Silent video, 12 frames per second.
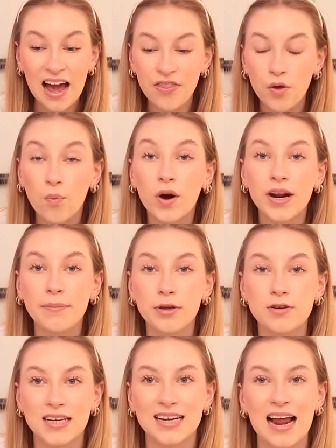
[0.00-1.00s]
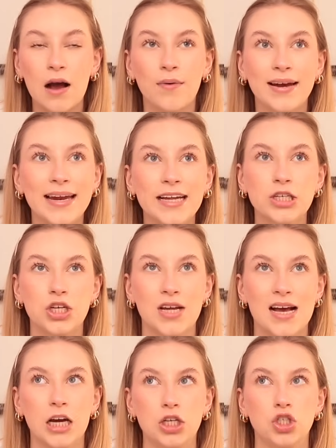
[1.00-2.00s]
And the one I'm using now literally
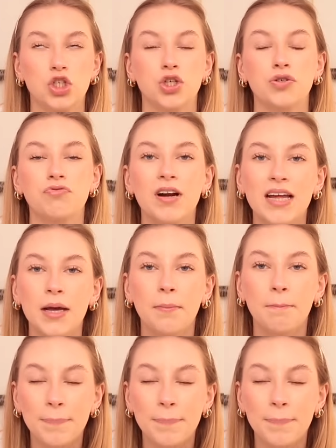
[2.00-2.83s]
has a trillion